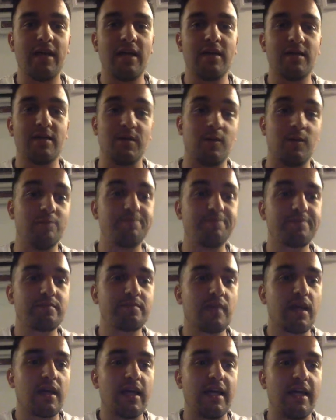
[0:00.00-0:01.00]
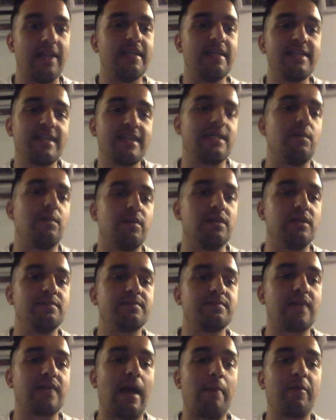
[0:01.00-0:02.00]
So in this example,
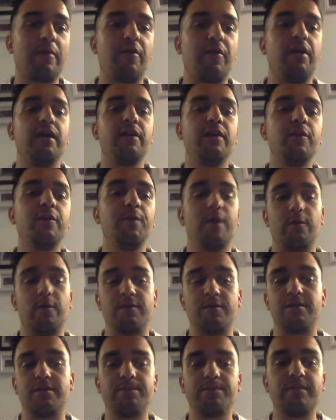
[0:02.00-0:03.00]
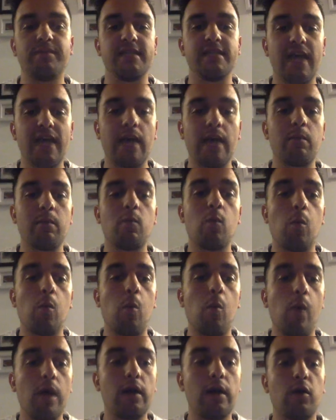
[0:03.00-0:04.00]
I'm creating two nodes. This time,
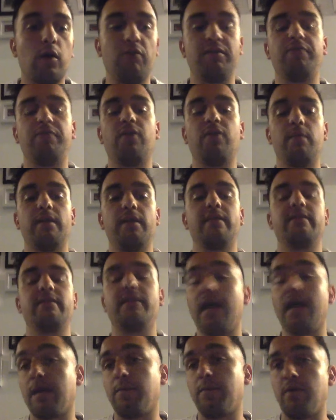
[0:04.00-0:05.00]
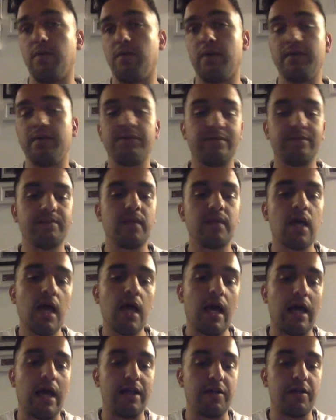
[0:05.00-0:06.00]
one of the format DAG above,
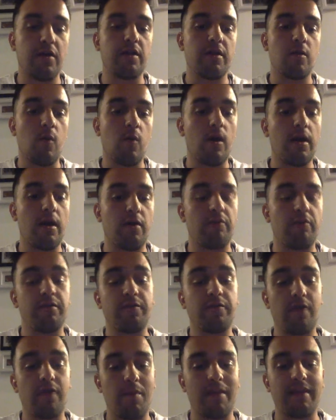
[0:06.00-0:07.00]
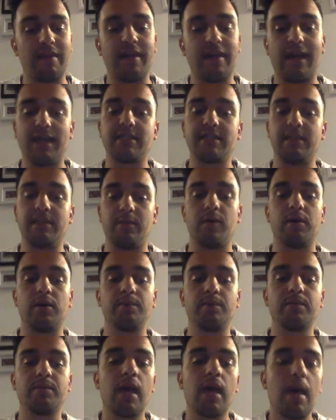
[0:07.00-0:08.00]
and the other one of the format DAG CBOR.
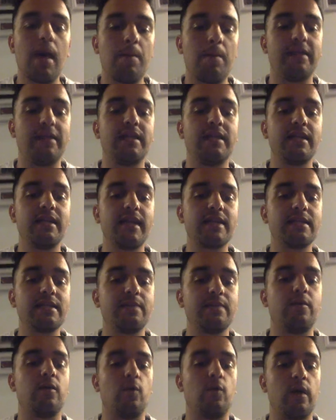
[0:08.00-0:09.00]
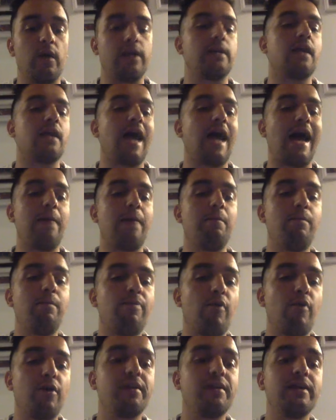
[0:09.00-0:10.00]
But in the DAG CBOR one, I'm
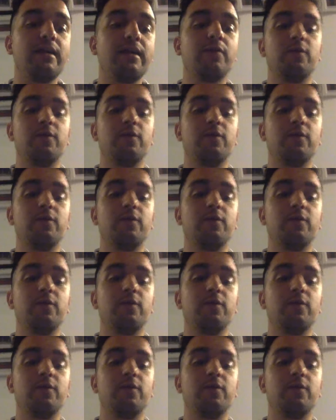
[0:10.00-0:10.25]
pointing to